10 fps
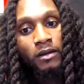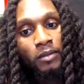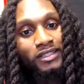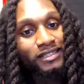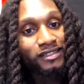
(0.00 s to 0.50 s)

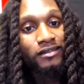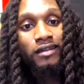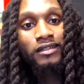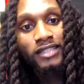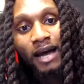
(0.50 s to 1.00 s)
But that's
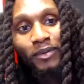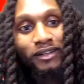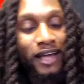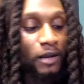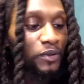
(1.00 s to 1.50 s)
another topic.
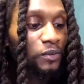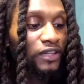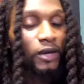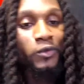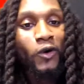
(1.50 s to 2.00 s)
A lot of people
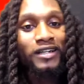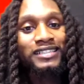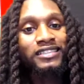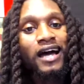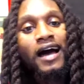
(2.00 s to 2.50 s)
think we are
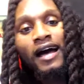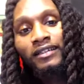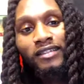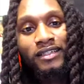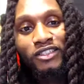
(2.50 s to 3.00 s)

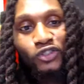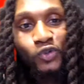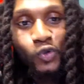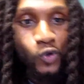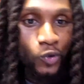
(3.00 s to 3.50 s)
designed to
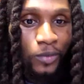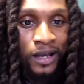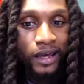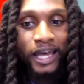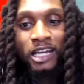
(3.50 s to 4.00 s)
consume
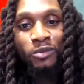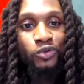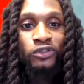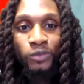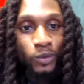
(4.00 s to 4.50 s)

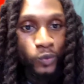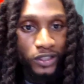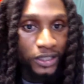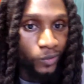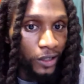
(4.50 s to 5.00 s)
animals when
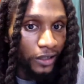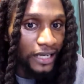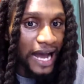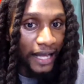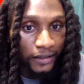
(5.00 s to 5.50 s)
really we are
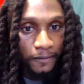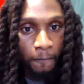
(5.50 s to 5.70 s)
not.